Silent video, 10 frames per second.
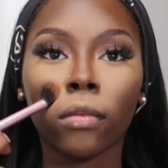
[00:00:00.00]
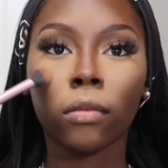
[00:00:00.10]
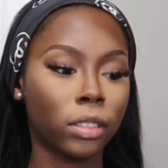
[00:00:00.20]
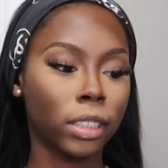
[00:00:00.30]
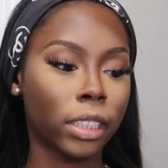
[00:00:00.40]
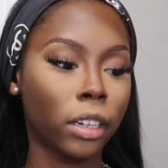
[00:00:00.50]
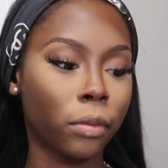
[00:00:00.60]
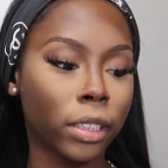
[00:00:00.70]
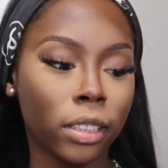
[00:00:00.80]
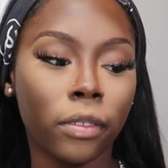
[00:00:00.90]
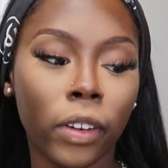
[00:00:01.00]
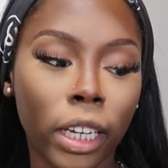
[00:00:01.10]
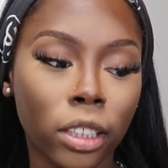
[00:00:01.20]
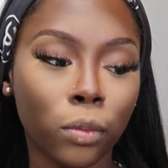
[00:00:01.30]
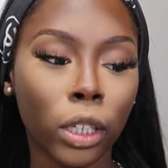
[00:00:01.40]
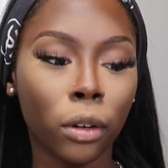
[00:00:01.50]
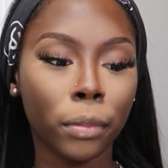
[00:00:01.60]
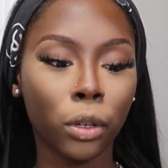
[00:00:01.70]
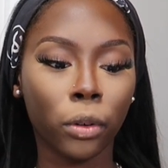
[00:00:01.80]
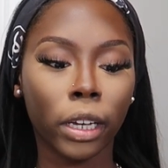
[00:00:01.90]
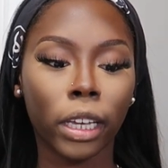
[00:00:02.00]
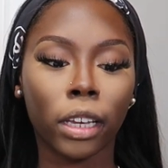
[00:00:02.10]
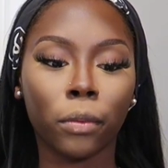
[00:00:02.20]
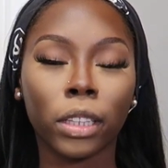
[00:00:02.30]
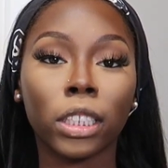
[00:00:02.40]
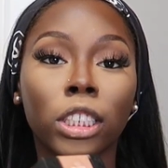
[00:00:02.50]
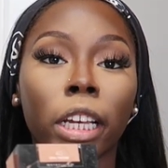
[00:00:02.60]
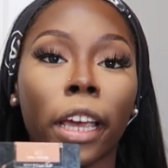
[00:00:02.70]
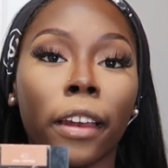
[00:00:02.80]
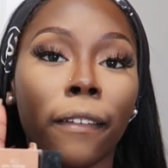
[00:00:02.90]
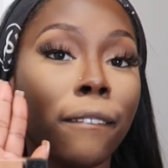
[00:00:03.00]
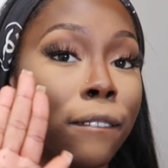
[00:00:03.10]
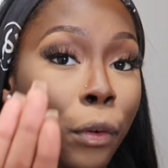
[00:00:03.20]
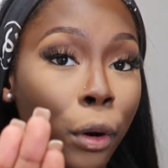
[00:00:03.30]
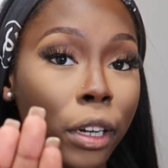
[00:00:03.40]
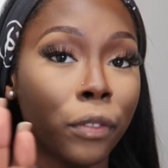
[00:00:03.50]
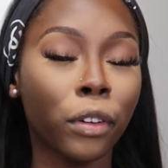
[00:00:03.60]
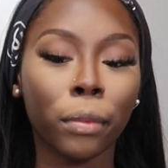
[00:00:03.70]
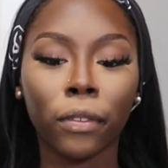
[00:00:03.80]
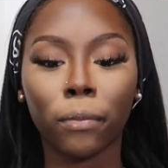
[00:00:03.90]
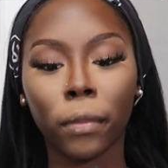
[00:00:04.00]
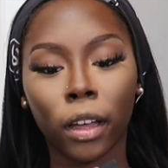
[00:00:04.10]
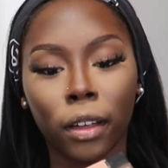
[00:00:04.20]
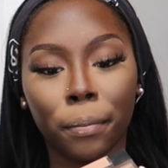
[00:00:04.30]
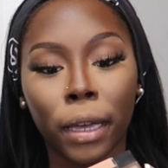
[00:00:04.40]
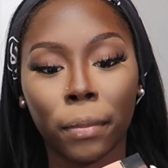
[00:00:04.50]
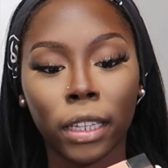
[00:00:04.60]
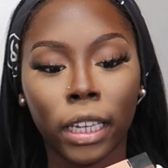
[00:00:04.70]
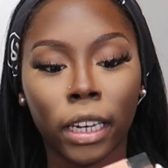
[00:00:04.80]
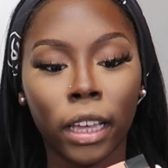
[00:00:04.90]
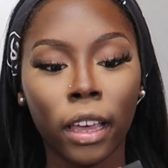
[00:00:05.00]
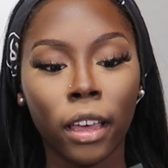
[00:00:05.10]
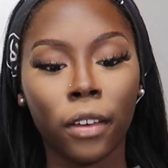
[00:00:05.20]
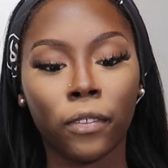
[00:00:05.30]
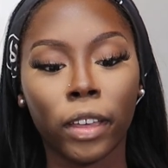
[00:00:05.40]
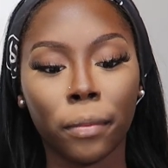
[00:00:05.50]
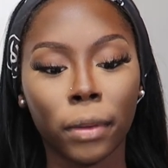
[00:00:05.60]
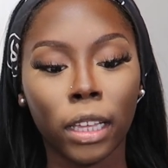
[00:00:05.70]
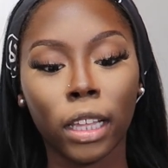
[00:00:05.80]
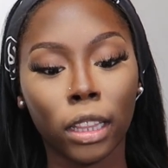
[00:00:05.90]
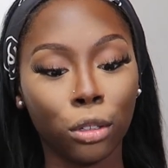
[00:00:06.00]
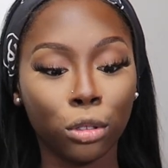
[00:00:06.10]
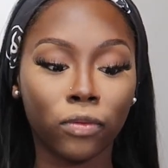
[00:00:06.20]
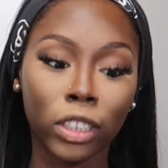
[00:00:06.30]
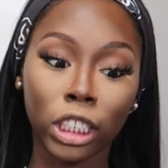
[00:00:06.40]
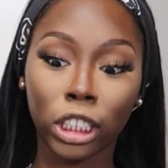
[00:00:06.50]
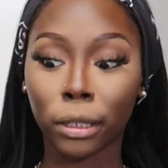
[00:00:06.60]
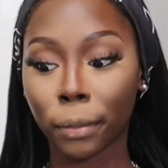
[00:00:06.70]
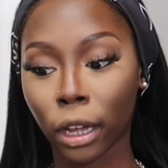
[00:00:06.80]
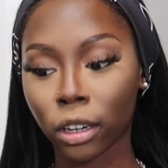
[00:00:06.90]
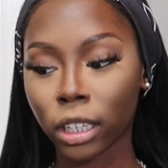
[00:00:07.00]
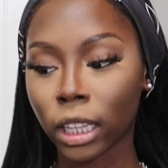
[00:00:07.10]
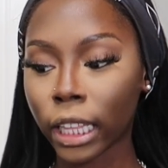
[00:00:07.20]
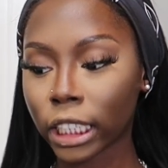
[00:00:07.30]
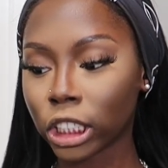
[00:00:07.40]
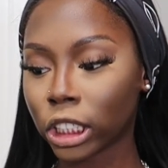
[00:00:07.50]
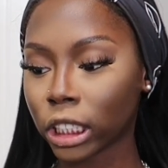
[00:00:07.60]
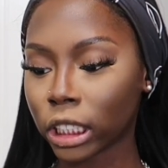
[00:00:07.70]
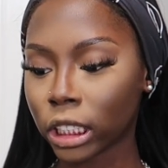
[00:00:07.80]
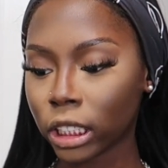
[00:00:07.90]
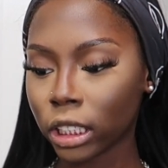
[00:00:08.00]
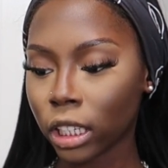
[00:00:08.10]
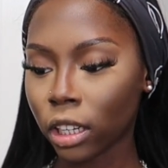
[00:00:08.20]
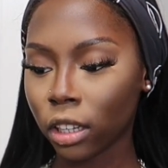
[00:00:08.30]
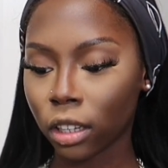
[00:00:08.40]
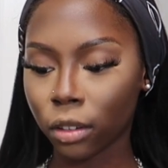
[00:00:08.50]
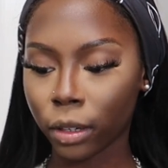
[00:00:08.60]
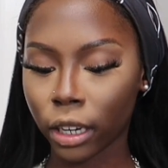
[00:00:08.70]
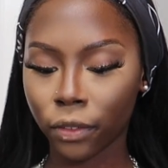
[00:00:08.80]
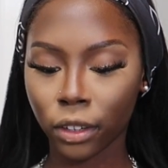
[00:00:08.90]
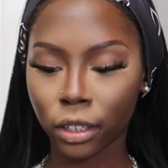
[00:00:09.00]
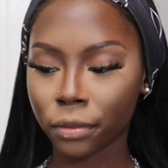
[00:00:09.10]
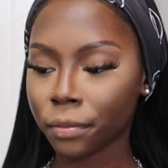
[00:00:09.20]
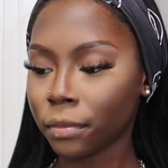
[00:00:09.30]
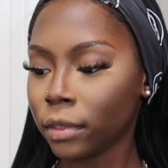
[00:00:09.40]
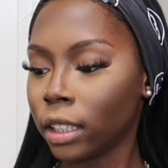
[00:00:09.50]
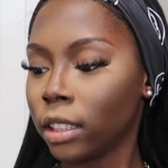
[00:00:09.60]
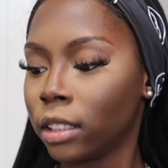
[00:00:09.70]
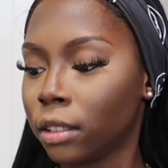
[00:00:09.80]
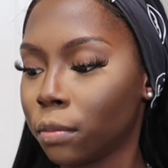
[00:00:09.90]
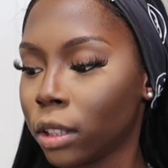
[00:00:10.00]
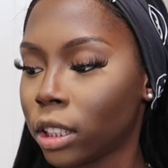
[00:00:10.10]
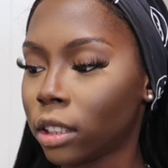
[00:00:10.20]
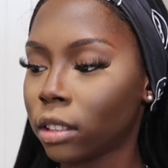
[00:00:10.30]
Well, to set the rest of the face, we're going to be going in with the shade 40 from the Maybelline Fit Me Loose Finishing Powder Collection. Or whatever. Is it brush?